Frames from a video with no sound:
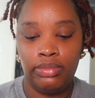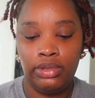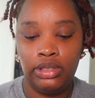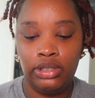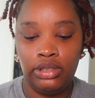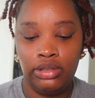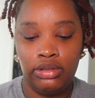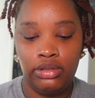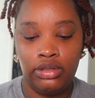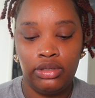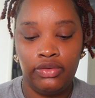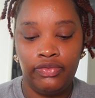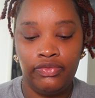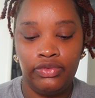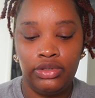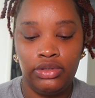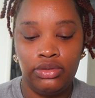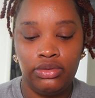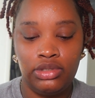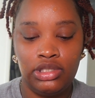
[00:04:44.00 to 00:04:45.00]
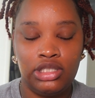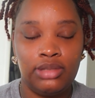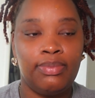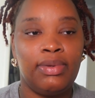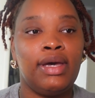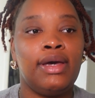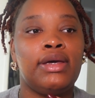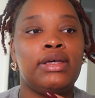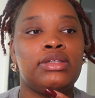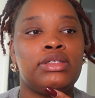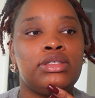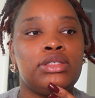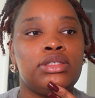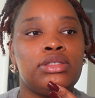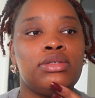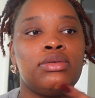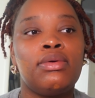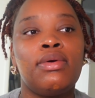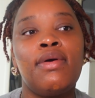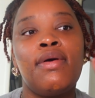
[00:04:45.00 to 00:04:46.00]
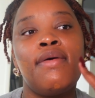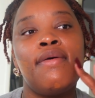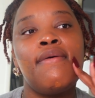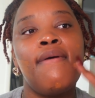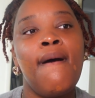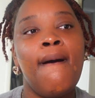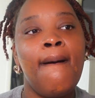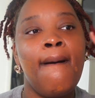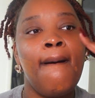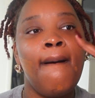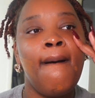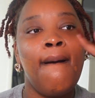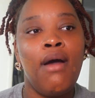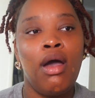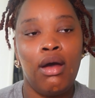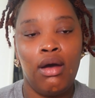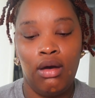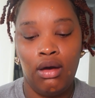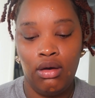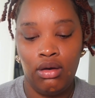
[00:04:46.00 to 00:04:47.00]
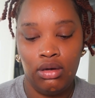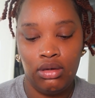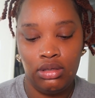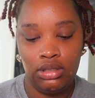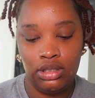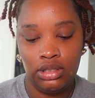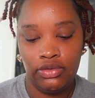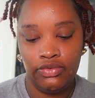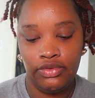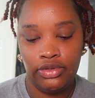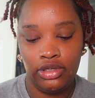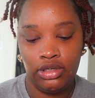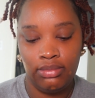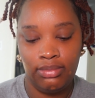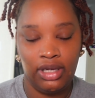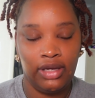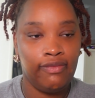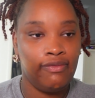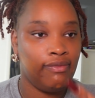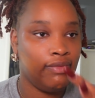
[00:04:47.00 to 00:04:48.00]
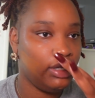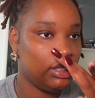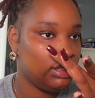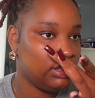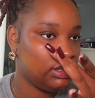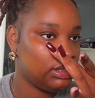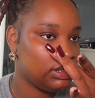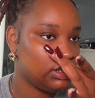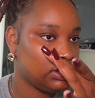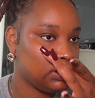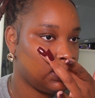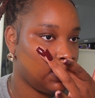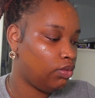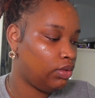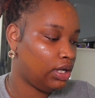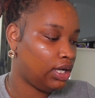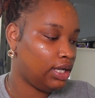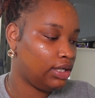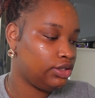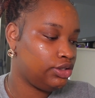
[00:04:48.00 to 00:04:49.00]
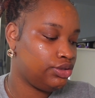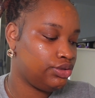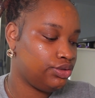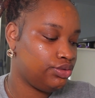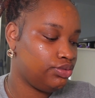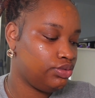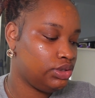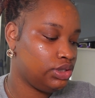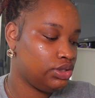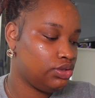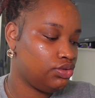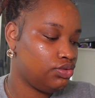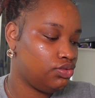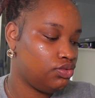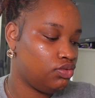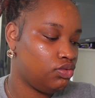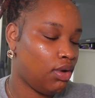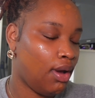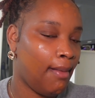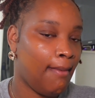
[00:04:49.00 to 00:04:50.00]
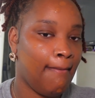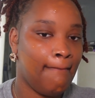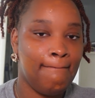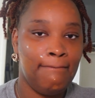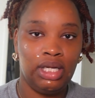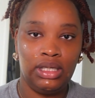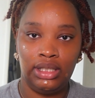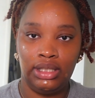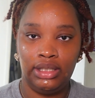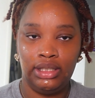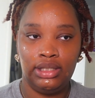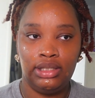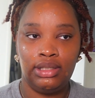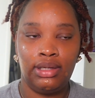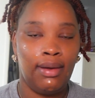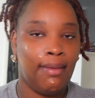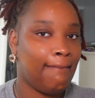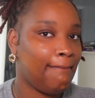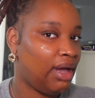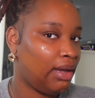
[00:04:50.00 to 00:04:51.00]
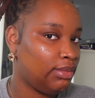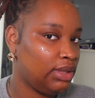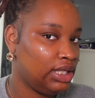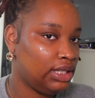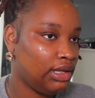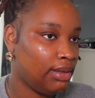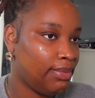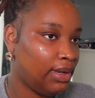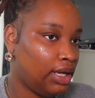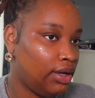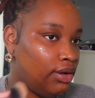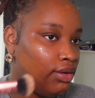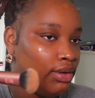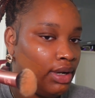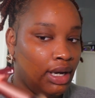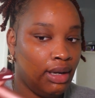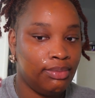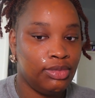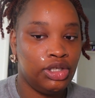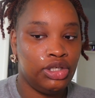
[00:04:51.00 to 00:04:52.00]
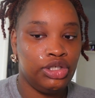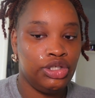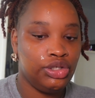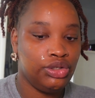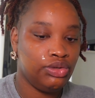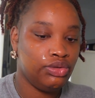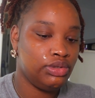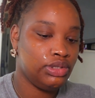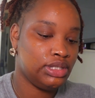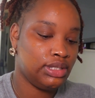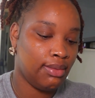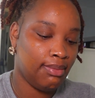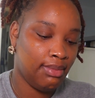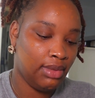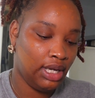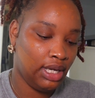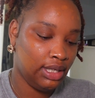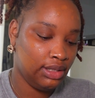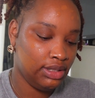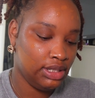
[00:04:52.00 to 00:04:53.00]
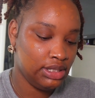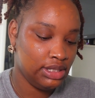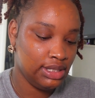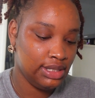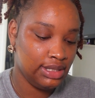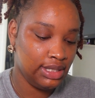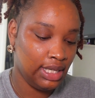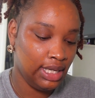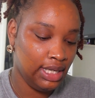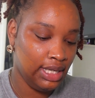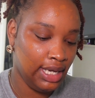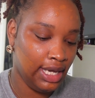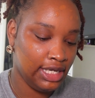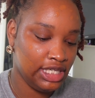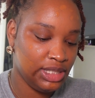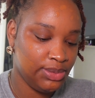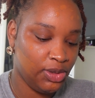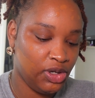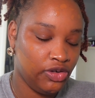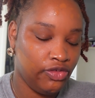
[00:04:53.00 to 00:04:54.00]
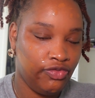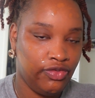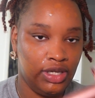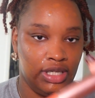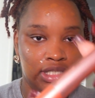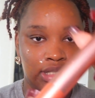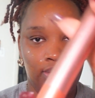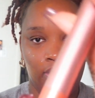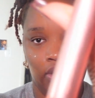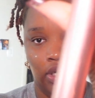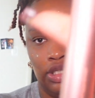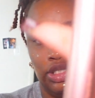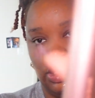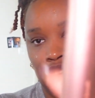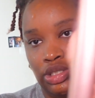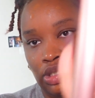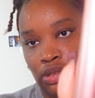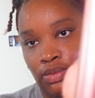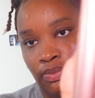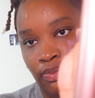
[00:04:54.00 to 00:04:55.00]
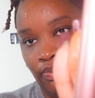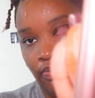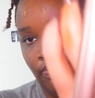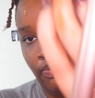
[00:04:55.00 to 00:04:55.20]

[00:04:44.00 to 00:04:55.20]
Put a few spots all over my face. What I do to blend my makeup out, I'm gonna use this is a Expert face brush,